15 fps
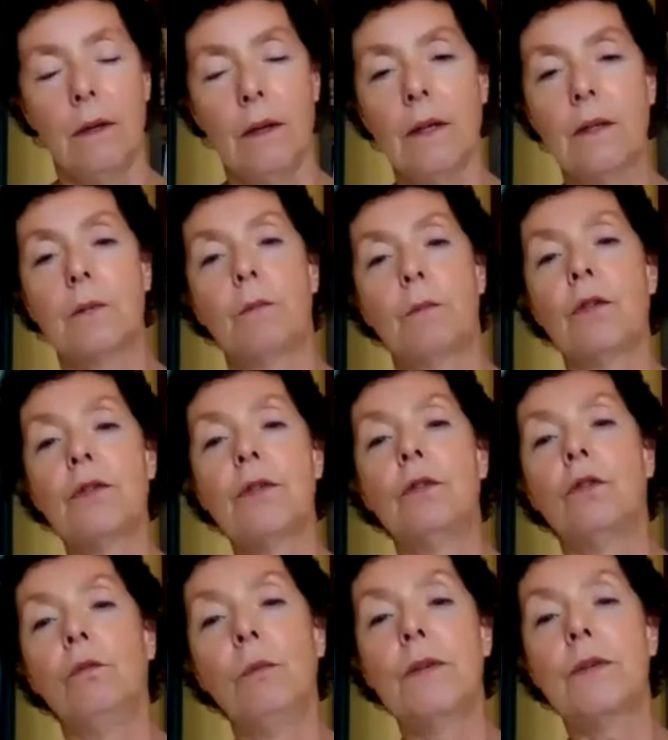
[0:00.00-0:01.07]
expose the
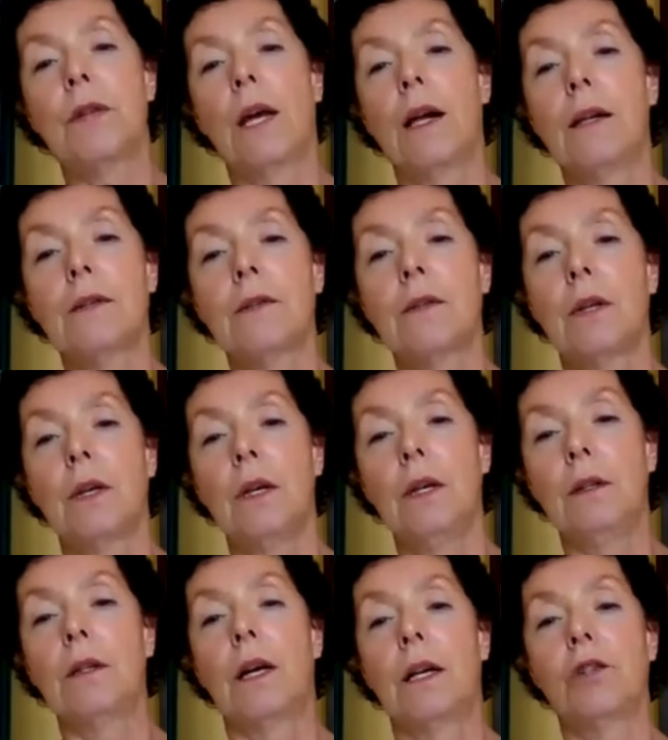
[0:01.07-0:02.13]
tumor cells
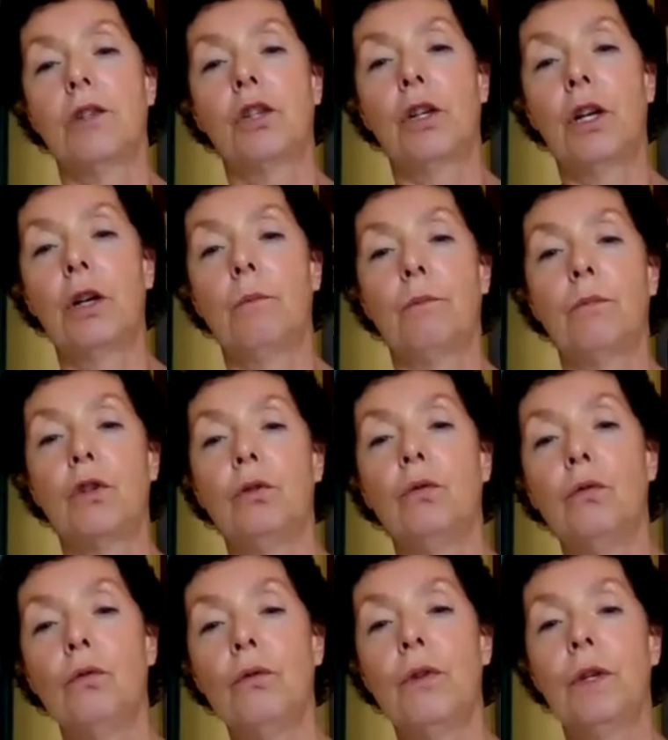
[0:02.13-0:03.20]
in culture
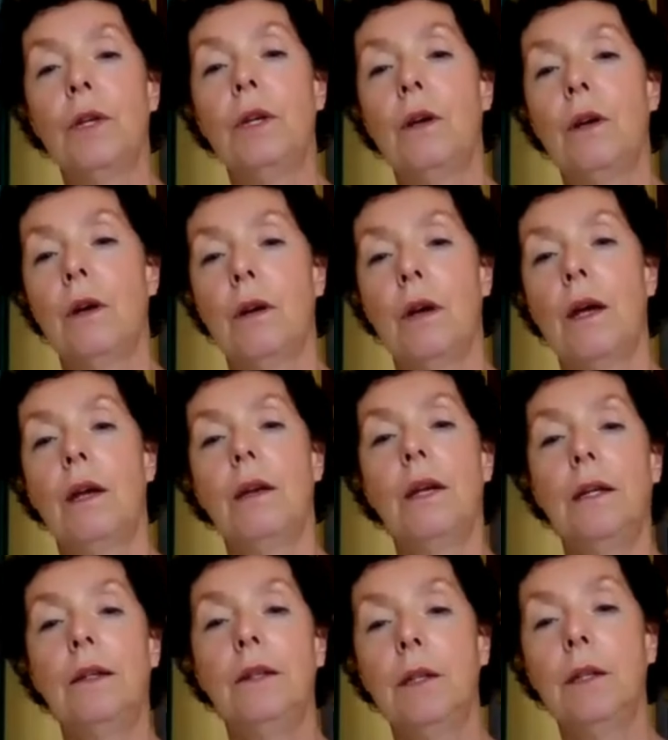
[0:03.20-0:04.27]
to the
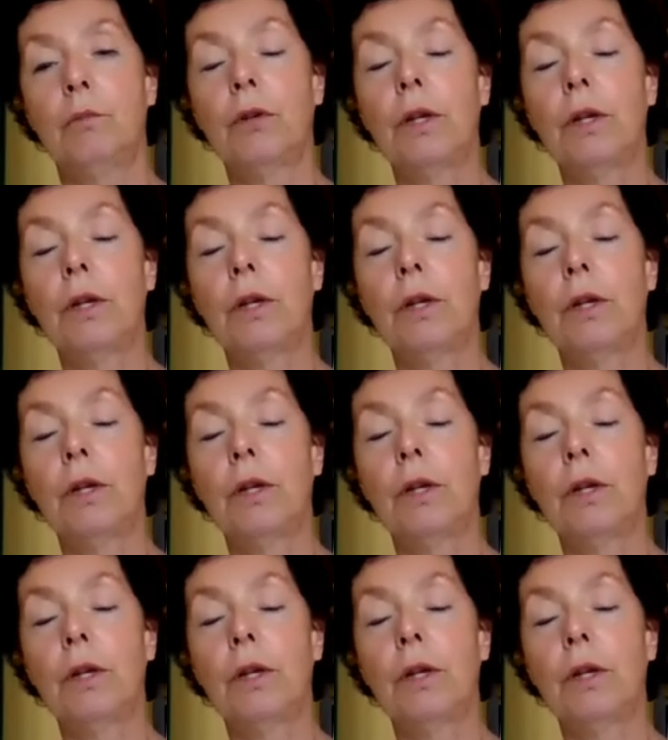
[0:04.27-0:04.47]
NAD